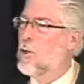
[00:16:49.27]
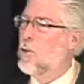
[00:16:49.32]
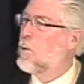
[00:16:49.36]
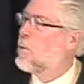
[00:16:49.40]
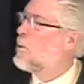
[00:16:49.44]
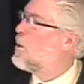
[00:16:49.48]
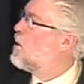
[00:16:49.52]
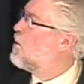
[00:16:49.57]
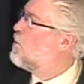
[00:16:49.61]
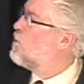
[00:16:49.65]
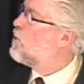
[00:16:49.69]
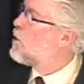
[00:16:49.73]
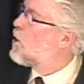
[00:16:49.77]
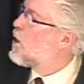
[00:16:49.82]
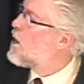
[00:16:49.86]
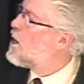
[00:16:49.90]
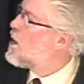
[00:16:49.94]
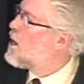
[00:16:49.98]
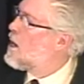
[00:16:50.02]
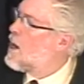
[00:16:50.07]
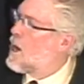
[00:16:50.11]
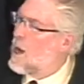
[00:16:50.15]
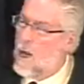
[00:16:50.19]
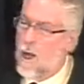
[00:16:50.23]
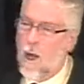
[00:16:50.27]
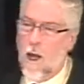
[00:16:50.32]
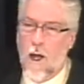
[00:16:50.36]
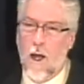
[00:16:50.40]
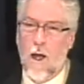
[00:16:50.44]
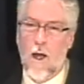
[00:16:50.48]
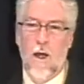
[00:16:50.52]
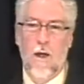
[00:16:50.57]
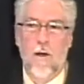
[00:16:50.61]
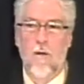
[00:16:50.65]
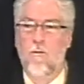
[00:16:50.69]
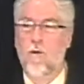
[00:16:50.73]
it would have been
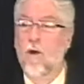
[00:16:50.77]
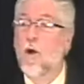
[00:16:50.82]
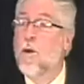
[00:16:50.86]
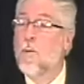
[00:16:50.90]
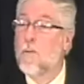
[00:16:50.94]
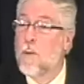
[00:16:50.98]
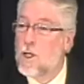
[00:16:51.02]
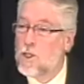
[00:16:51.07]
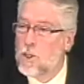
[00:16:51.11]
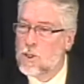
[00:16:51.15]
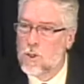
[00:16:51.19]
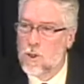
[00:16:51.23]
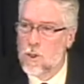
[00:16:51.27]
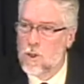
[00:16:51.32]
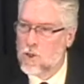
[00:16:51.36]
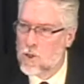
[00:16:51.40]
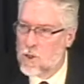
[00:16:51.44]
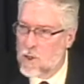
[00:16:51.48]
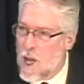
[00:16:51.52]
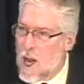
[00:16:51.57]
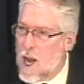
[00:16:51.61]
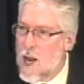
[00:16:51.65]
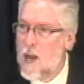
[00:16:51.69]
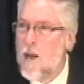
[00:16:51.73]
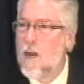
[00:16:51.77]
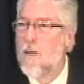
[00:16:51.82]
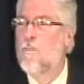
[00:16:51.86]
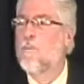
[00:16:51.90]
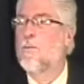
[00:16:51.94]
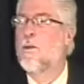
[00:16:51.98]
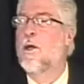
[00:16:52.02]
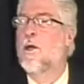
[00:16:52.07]
very much the same.